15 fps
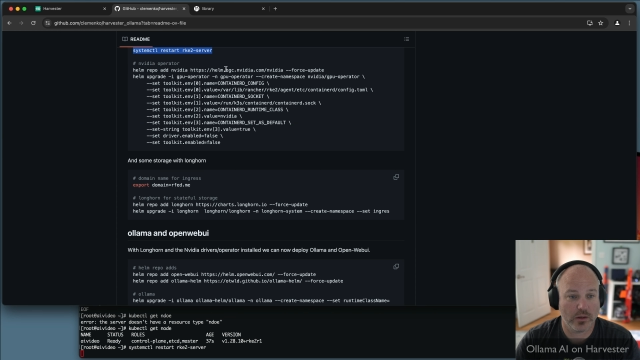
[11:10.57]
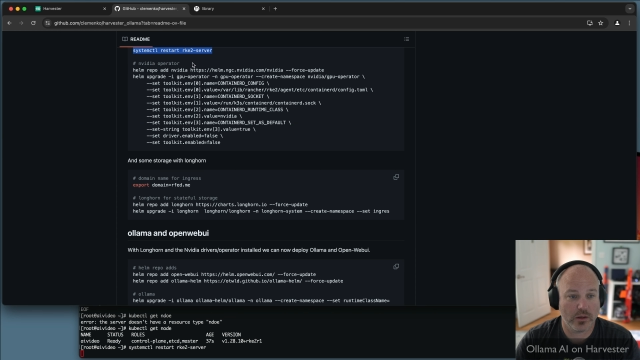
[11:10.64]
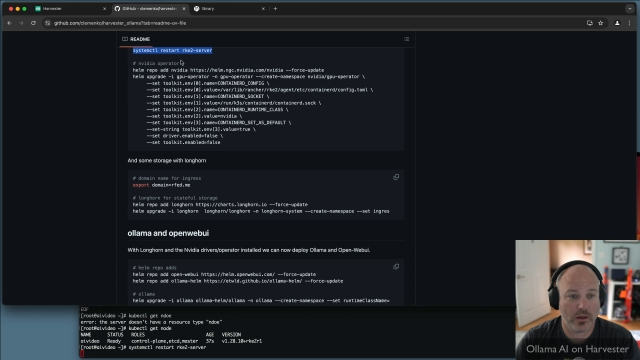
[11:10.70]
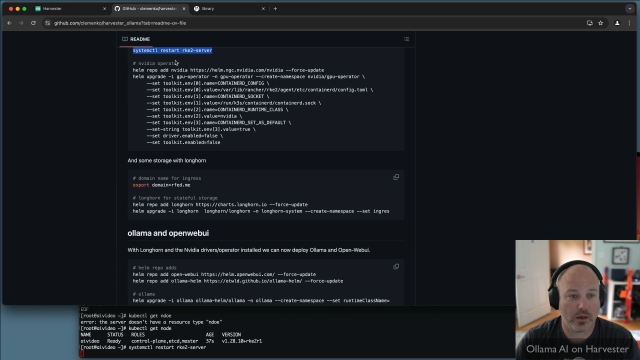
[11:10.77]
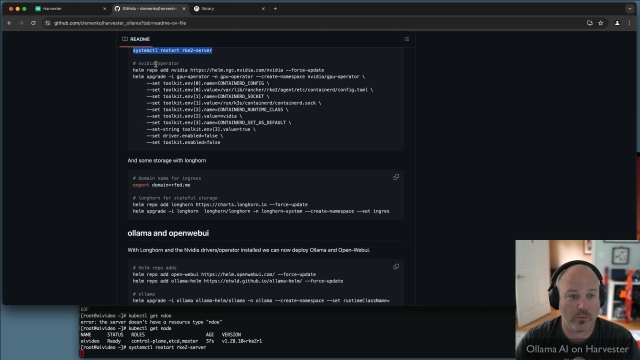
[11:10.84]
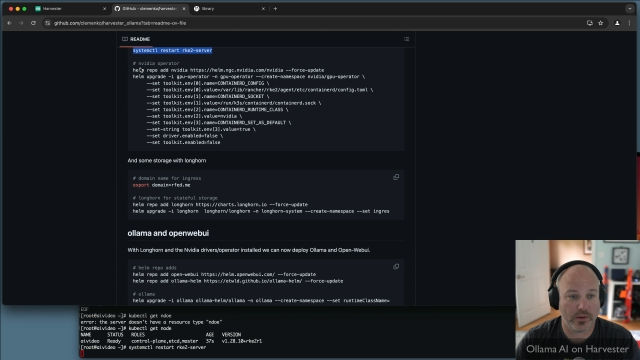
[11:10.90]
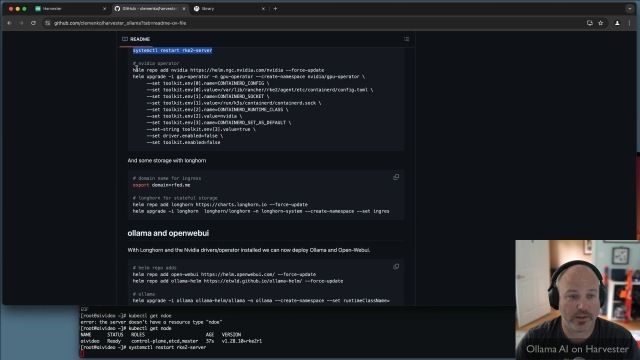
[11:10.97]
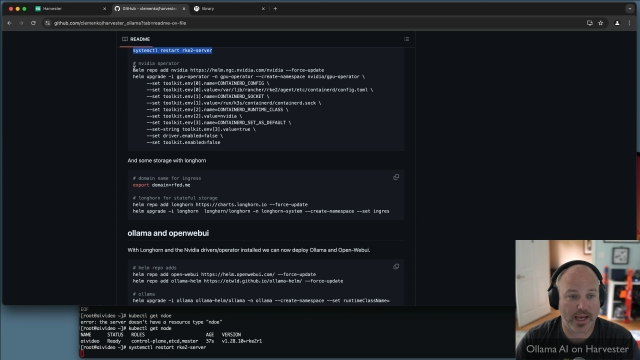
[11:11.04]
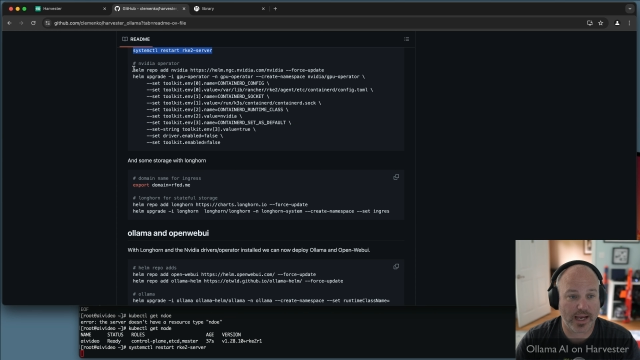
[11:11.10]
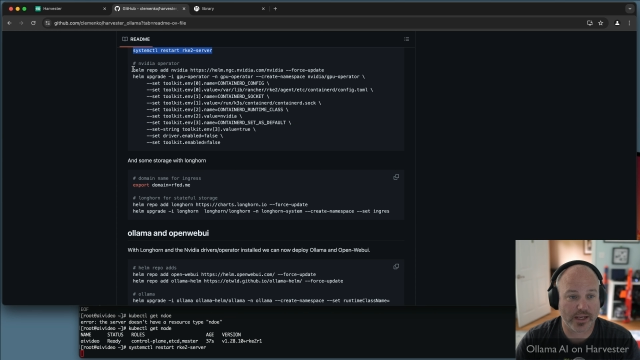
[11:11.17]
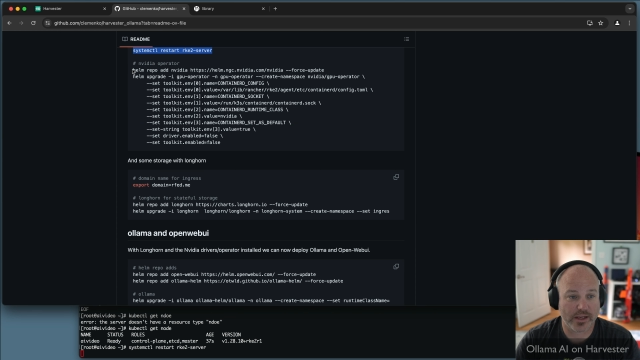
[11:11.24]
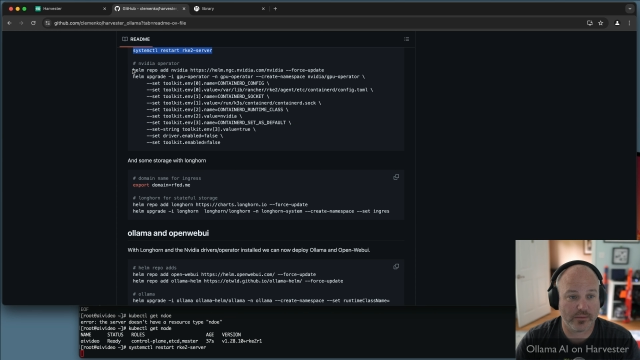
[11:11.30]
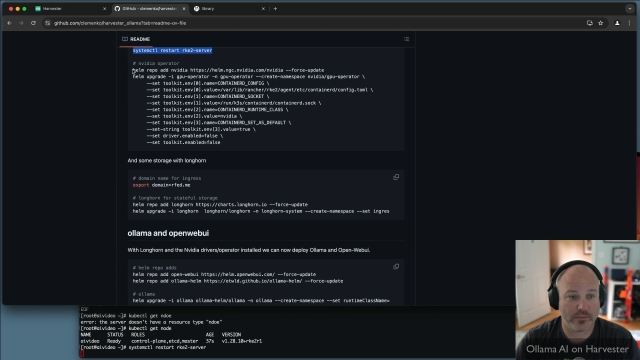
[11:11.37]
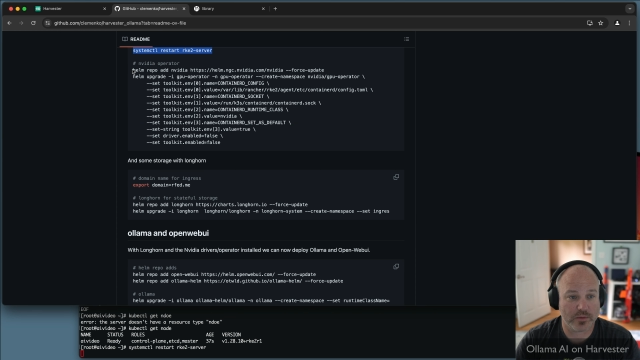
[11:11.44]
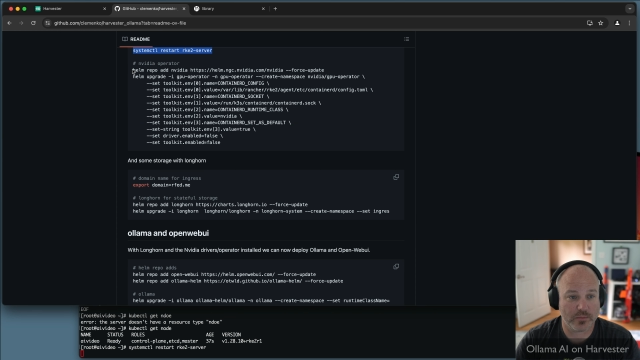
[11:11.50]
When that
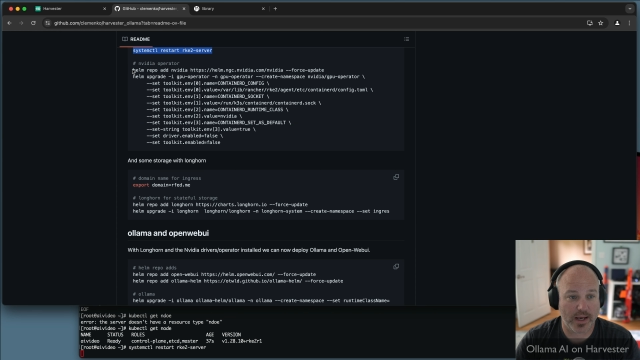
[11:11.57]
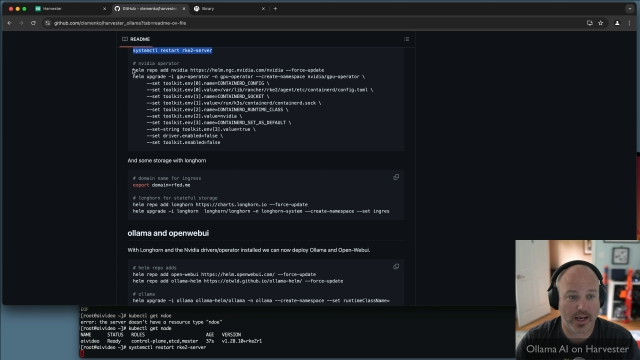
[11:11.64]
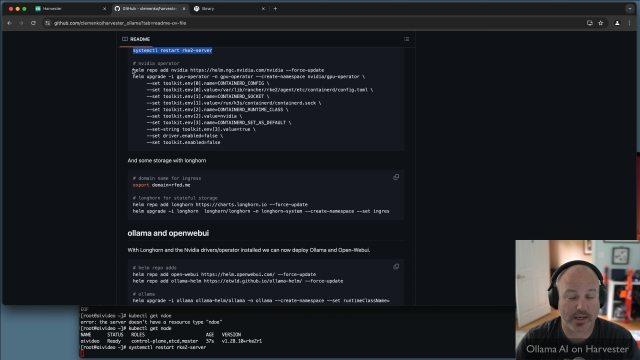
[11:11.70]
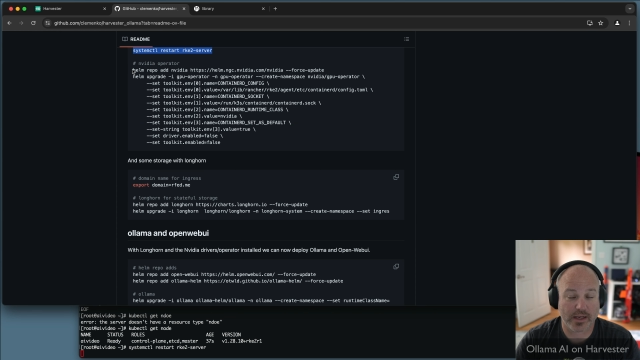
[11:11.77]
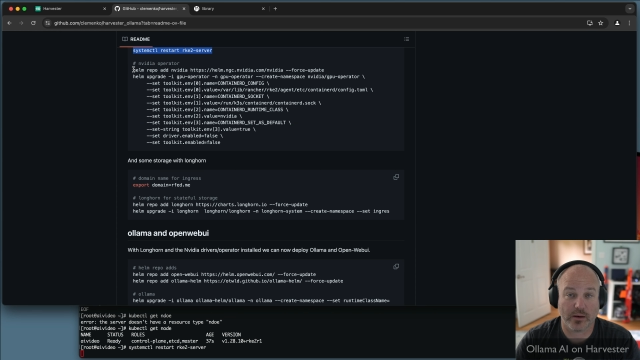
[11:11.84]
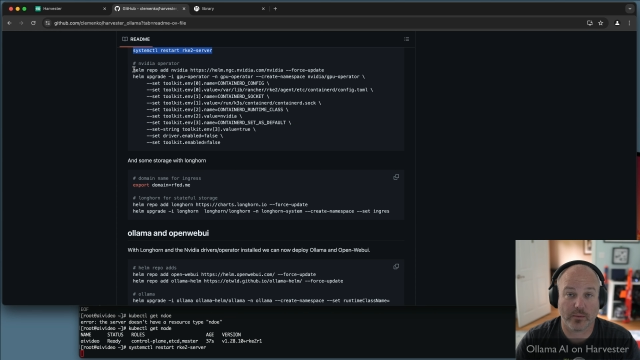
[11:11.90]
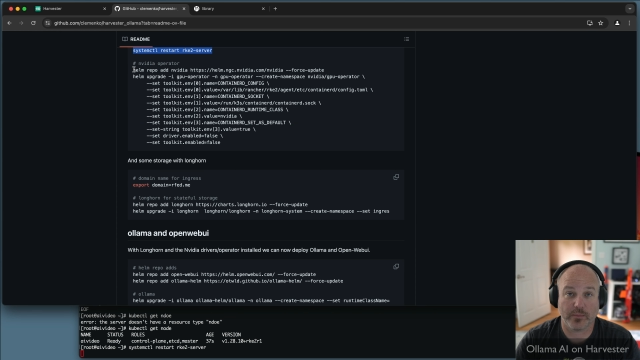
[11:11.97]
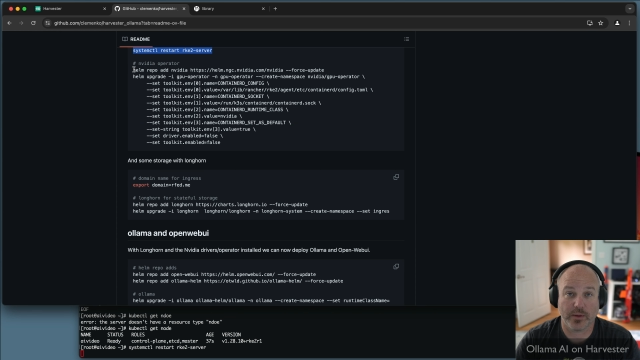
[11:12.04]
comes back up,